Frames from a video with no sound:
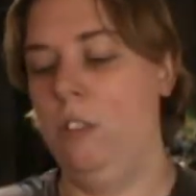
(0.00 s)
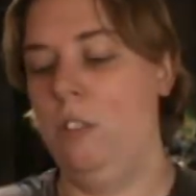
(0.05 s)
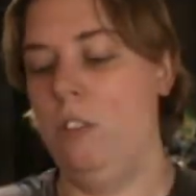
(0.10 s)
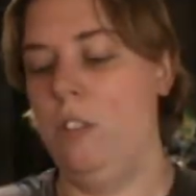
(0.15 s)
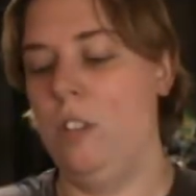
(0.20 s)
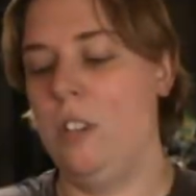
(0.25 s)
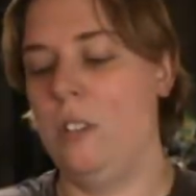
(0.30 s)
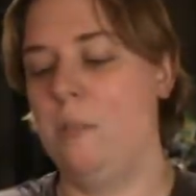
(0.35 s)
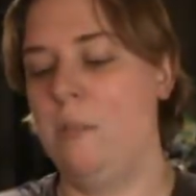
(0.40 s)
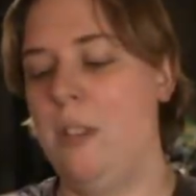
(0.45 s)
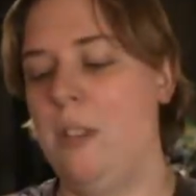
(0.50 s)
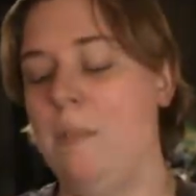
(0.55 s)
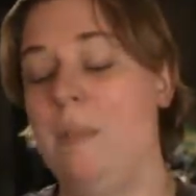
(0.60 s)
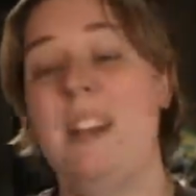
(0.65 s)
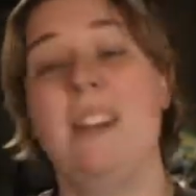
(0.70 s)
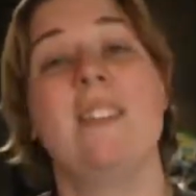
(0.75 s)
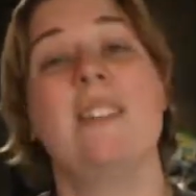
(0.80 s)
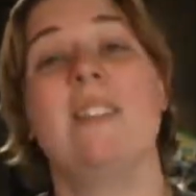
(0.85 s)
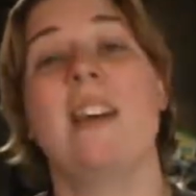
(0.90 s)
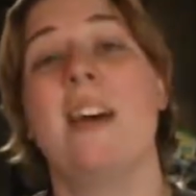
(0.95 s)
Trust me, I'm
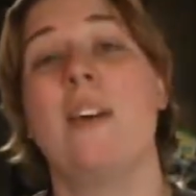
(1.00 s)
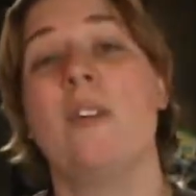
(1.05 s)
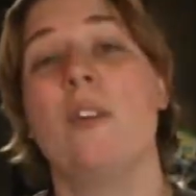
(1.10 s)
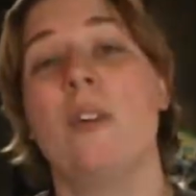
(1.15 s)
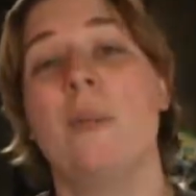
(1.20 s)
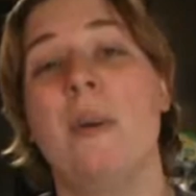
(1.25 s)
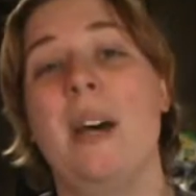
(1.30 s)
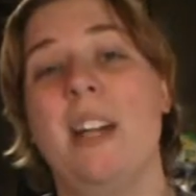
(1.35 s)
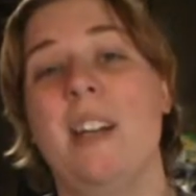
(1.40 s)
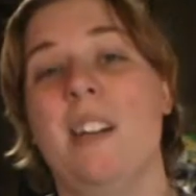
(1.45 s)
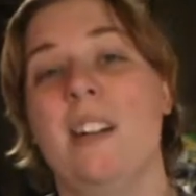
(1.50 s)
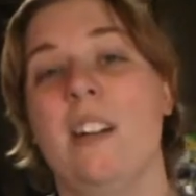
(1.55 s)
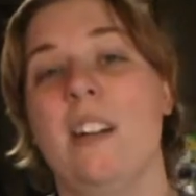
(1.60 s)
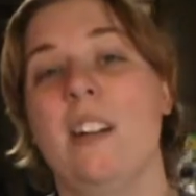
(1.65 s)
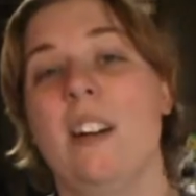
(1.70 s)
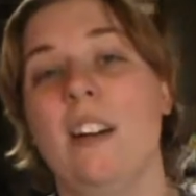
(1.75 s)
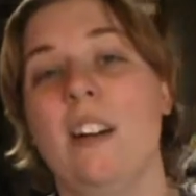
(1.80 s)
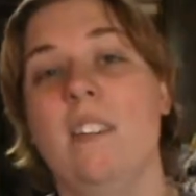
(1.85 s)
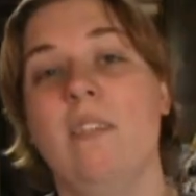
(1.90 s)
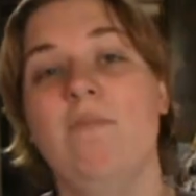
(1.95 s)
not sour about it at
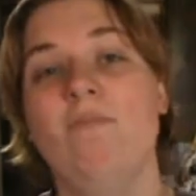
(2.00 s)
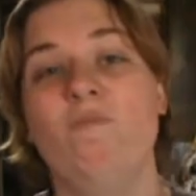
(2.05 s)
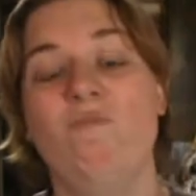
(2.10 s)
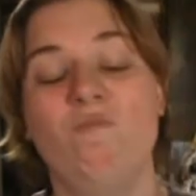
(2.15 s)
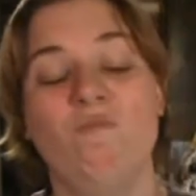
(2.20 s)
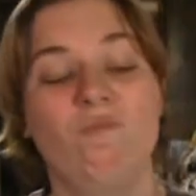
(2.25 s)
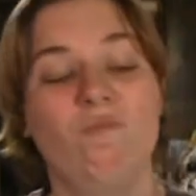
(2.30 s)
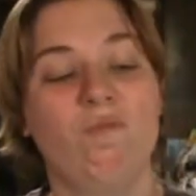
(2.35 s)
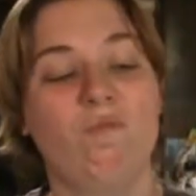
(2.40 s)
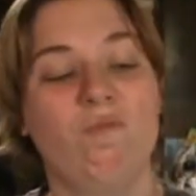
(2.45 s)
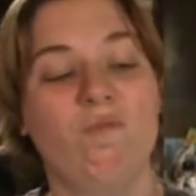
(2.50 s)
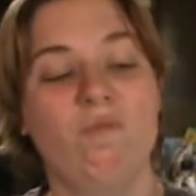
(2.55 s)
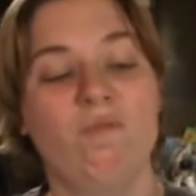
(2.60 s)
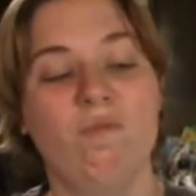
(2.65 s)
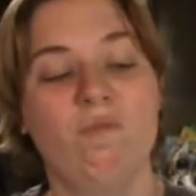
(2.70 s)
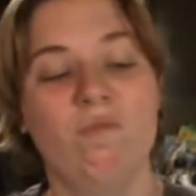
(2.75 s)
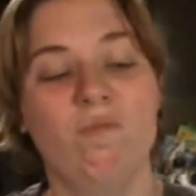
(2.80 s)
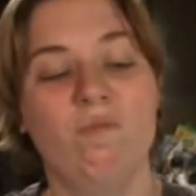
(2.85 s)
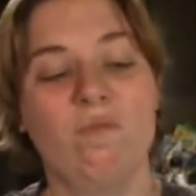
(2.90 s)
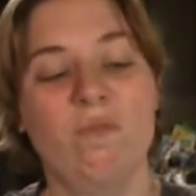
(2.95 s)
all.
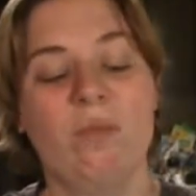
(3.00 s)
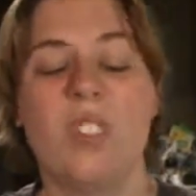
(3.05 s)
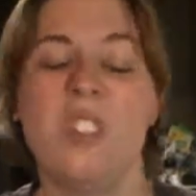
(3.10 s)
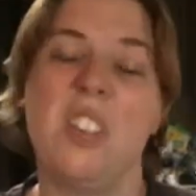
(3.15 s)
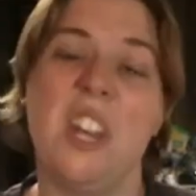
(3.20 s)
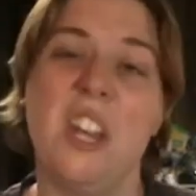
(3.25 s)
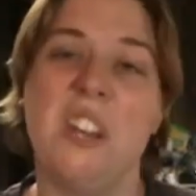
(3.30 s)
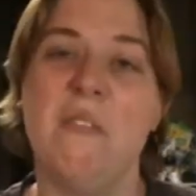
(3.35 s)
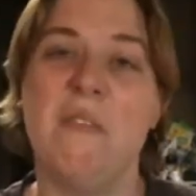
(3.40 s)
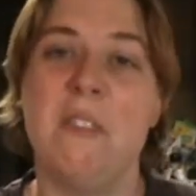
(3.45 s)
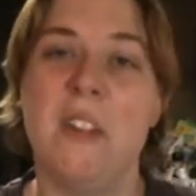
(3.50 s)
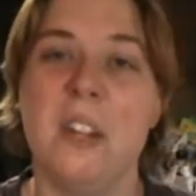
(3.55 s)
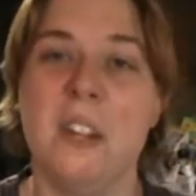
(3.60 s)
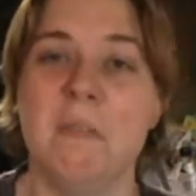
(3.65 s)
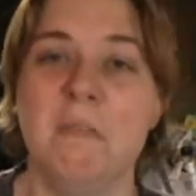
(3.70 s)
It's kind of fun.